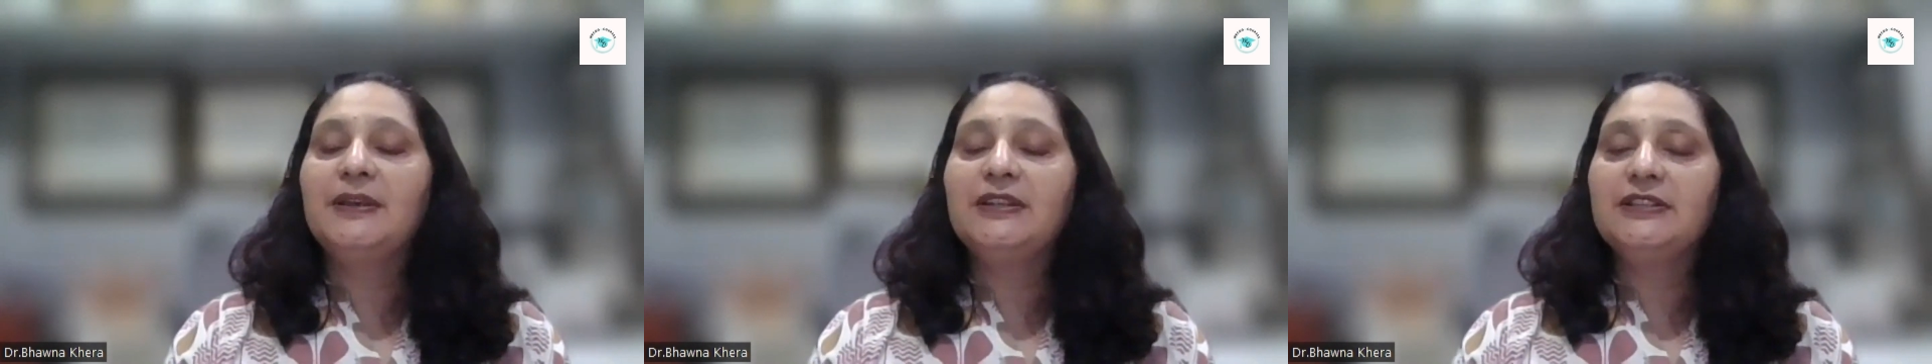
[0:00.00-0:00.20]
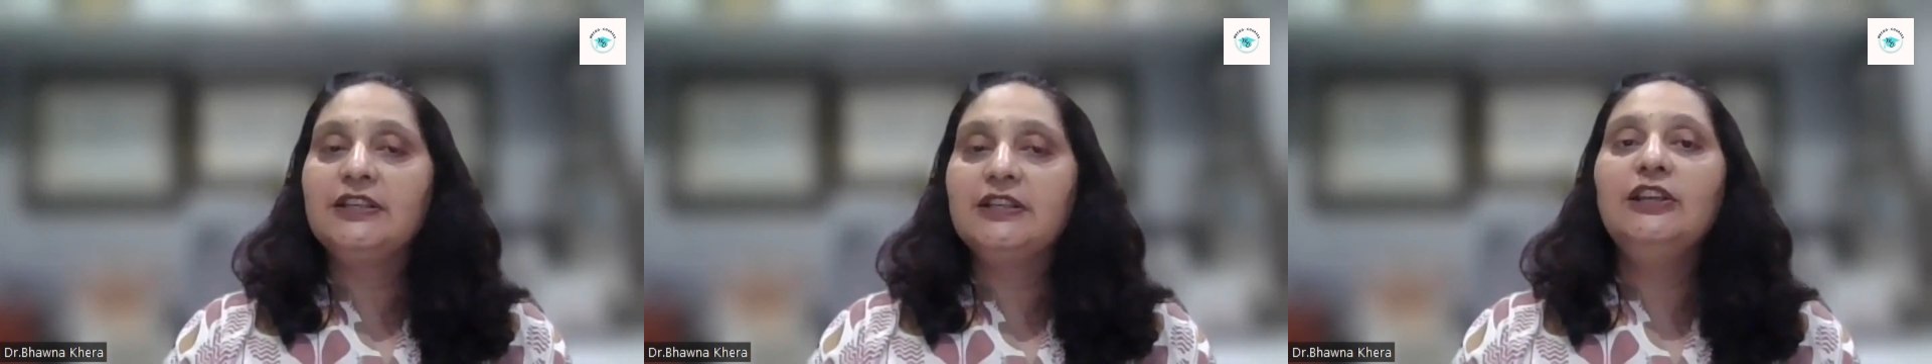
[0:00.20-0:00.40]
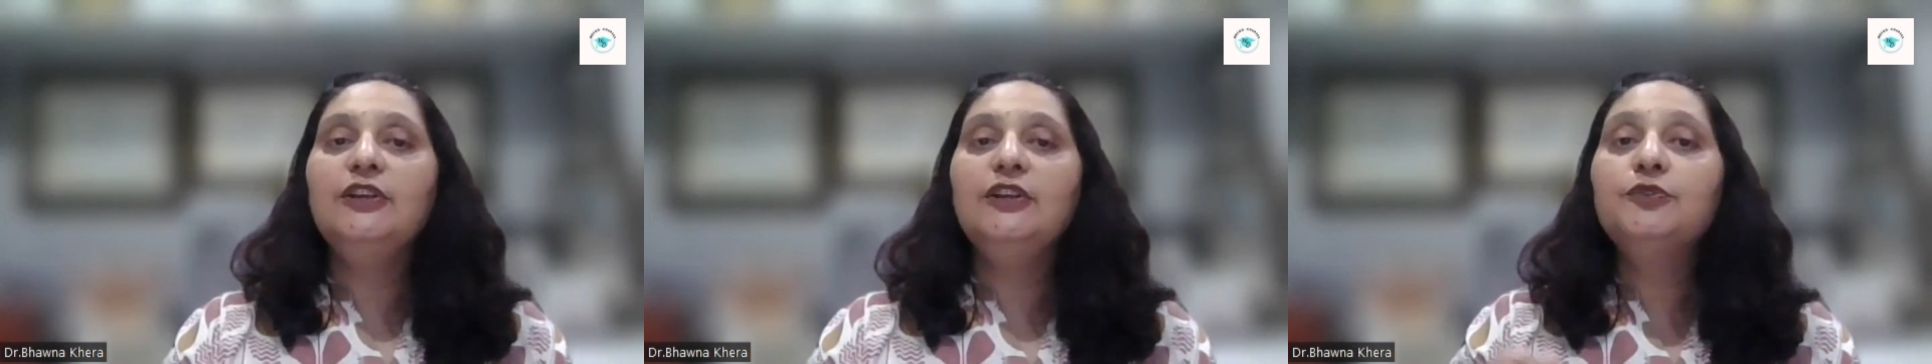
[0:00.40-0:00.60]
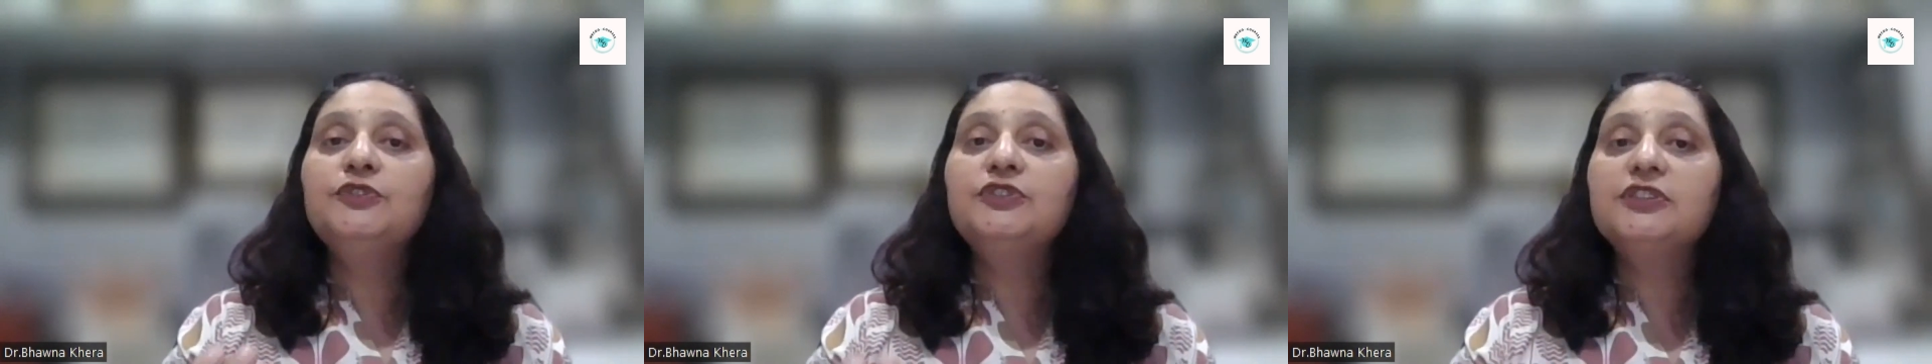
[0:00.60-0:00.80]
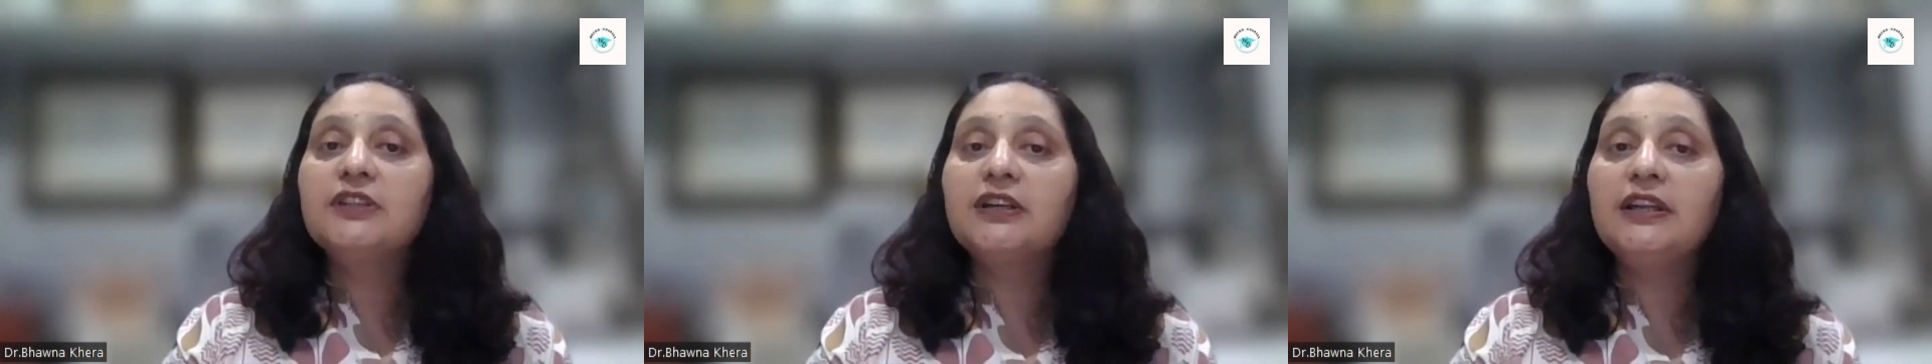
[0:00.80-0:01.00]
basically you
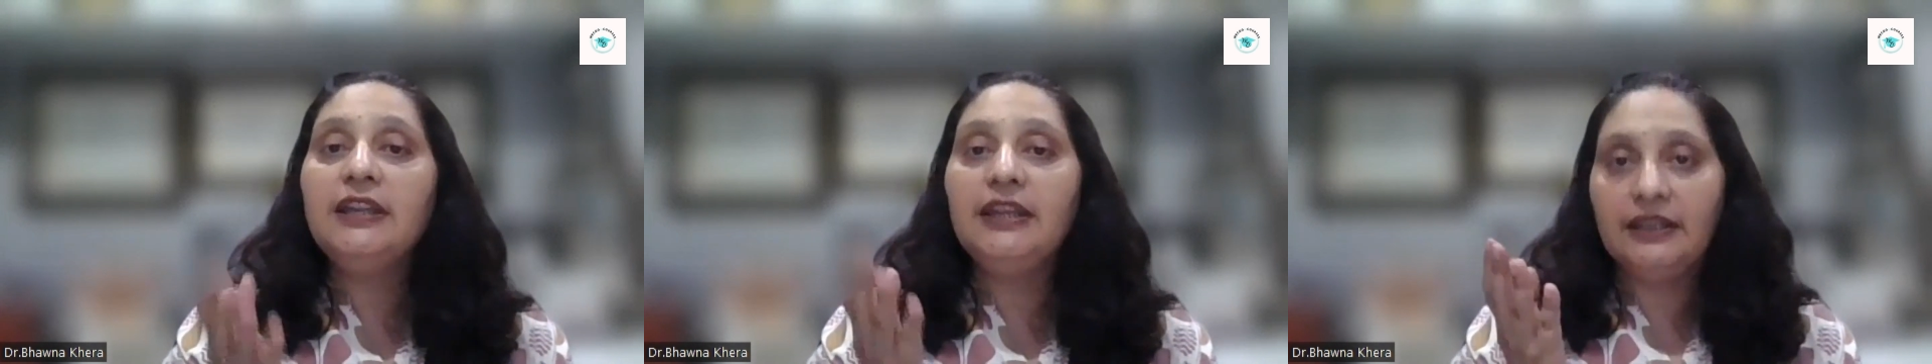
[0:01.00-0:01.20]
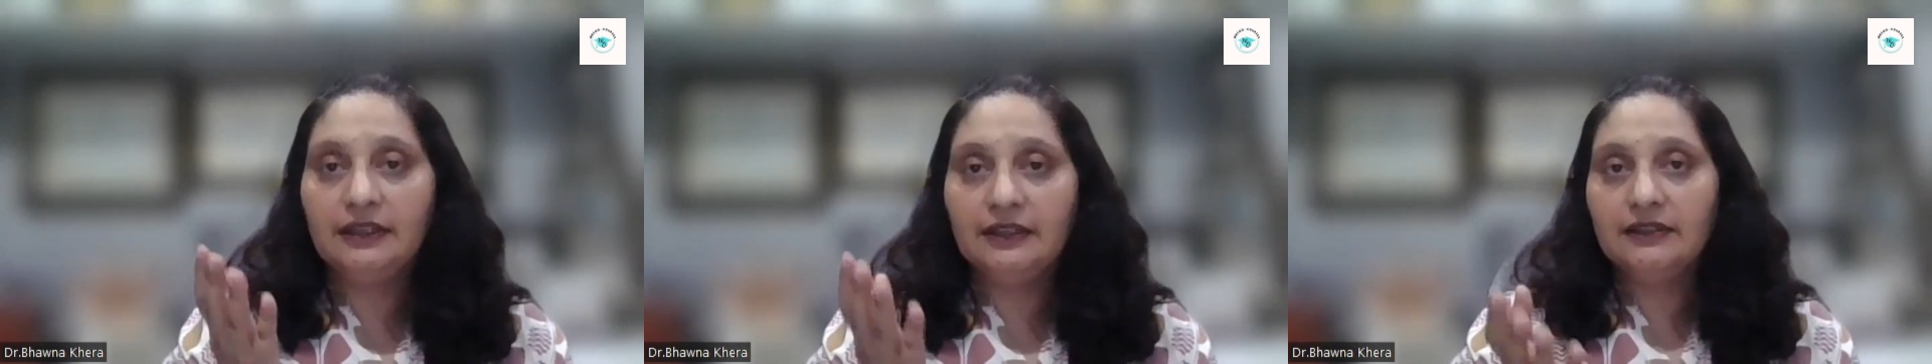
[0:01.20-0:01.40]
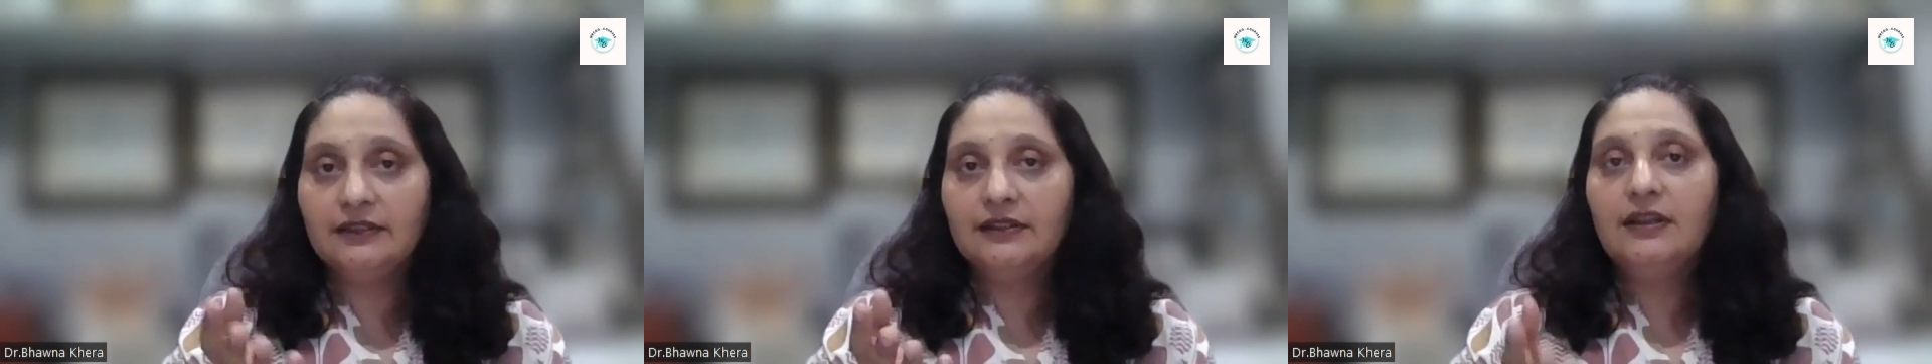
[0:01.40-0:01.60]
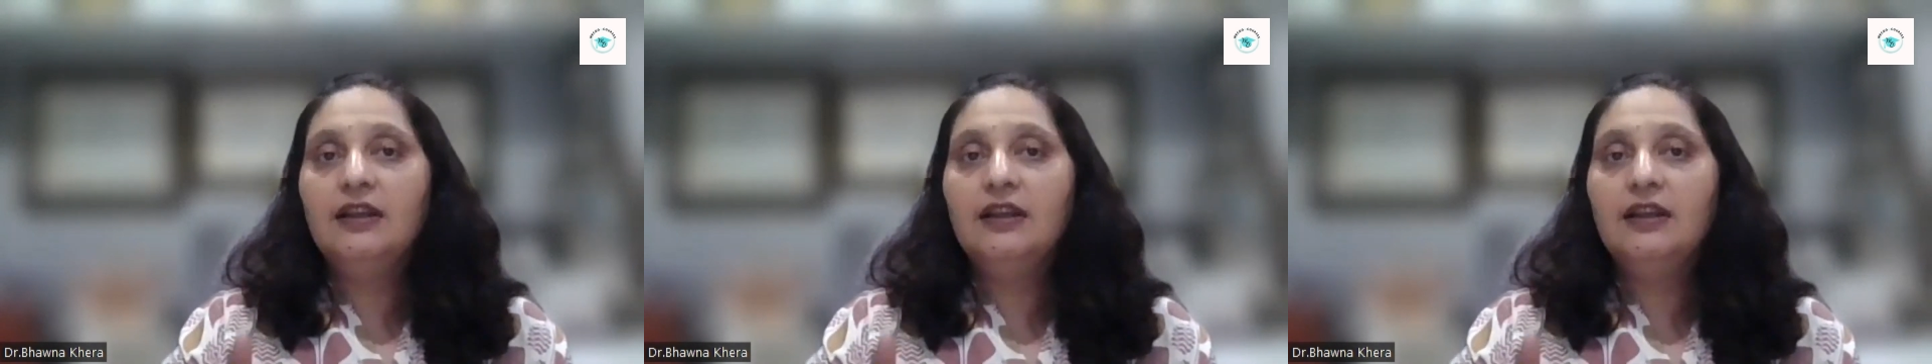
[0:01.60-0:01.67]
screen.